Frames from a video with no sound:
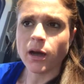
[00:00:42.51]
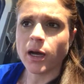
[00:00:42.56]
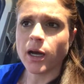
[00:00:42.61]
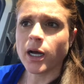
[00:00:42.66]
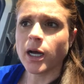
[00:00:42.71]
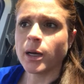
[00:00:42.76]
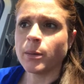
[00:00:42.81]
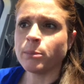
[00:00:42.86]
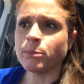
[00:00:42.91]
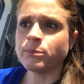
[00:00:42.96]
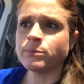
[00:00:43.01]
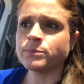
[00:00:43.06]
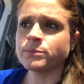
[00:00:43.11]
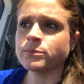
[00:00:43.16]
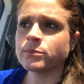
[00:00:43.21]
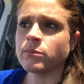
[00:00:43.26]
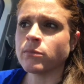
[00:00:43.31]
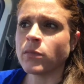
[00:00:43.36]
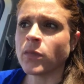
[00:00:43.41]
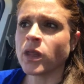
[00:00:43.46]

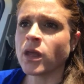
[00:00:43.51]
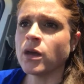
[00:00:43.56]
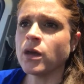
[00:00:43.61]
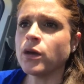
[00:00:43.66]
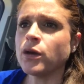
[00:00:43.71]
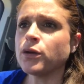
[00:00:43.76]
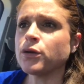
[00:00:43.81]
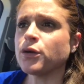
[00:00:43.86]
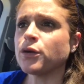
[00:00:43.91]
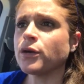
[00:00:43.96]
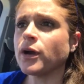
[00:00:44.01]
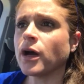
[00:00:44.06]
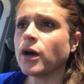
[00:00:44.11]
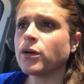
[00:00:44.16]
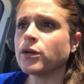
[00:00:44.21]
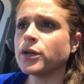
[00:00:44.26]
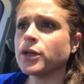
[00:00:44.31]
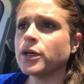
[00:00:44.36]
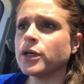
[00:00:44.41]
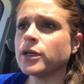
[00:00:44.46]
You're not
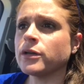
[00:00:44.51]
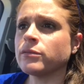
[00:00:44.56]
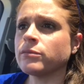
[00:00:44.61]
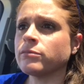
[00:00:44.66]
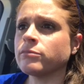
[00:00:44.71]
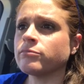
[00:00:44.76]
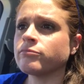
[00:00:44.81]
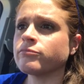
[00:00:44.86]
going to